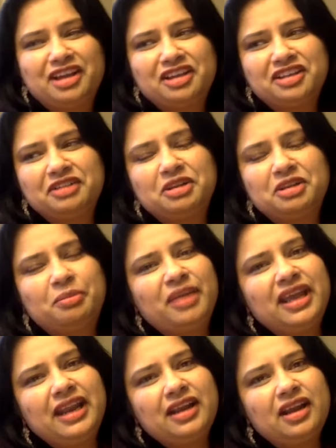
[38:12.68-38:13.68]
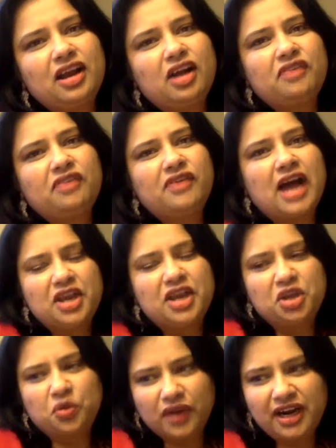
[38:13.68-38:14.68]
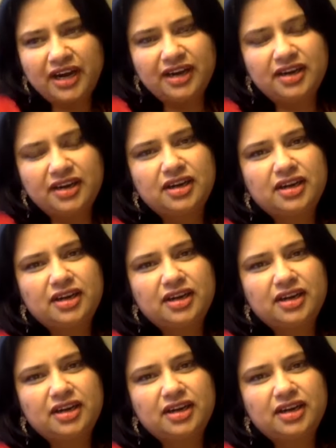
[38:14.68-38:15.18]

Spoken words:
From the beginning of how you were,